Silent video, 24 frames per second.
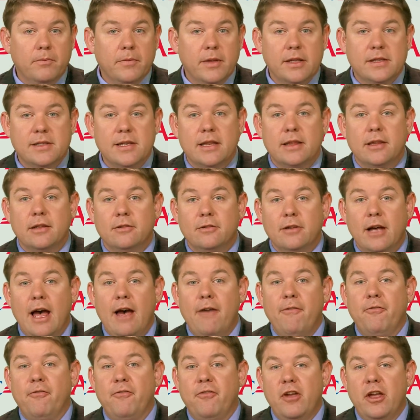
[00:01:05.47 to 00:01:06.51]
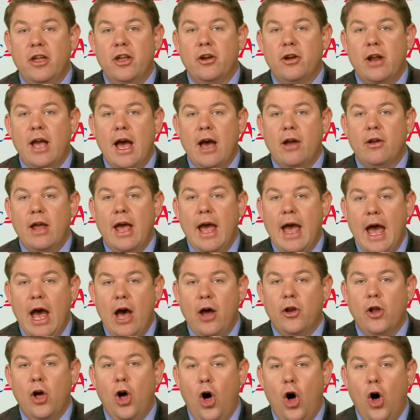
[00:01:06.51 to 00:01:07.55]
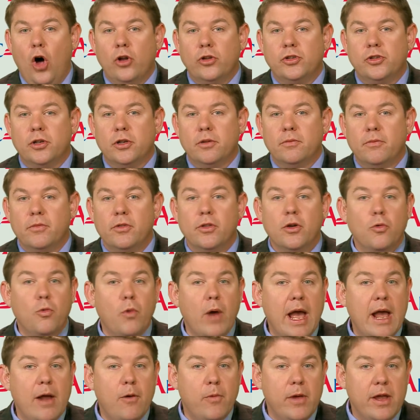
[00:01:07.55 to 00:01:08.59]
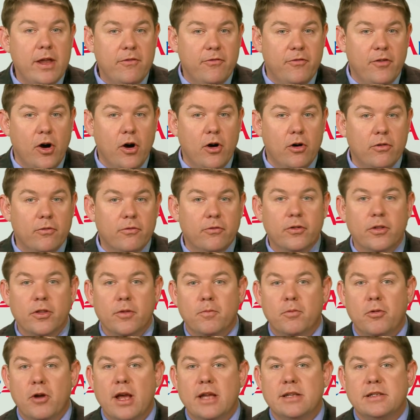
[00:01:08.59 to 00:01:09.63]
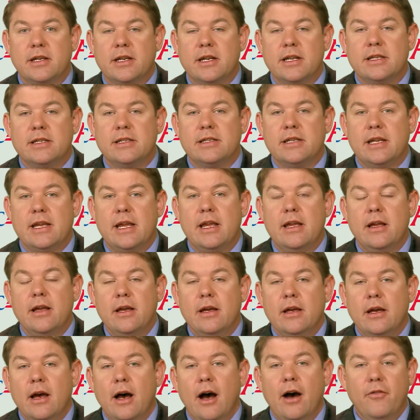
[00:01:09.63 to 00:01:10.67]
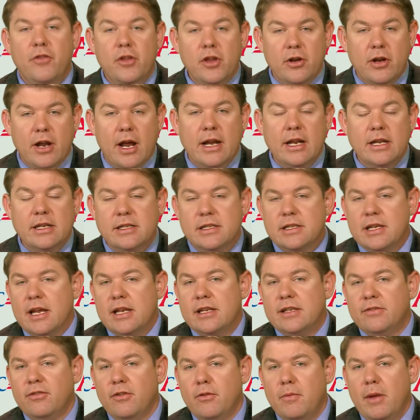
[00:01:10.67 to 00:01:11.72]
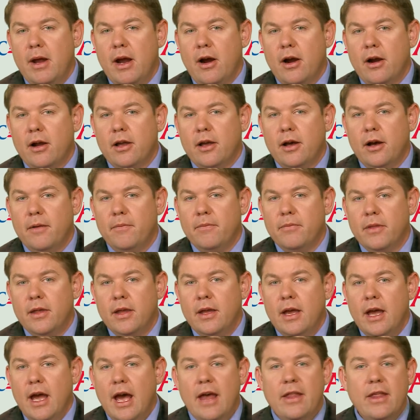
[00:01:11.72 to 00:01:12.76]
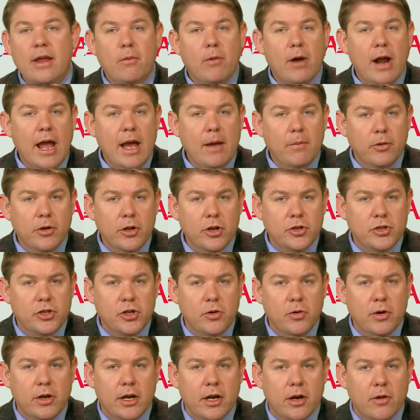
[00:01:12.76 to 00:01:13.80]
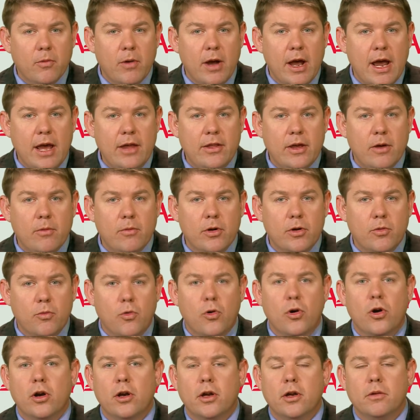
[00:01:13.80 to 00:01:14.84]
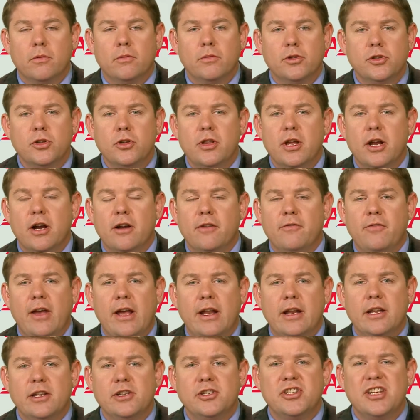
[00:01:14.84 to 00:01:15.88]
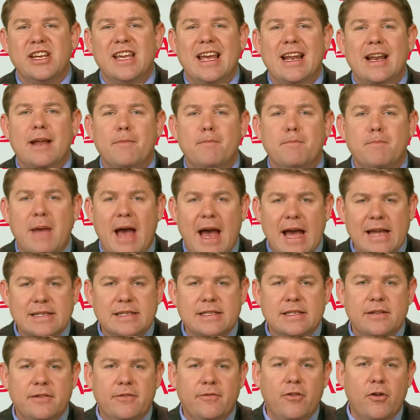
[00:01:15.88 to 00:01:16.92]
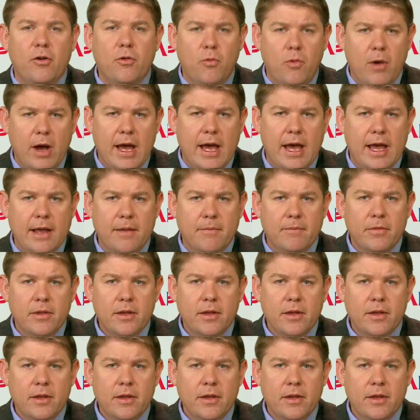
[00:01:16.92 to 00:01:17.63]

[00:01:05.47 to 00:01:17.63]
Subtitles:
it's that the left figured out how to alter the way we vote for the presidency of the United States of America. And they were able to do it in a way that would work to their advantage in a massive way.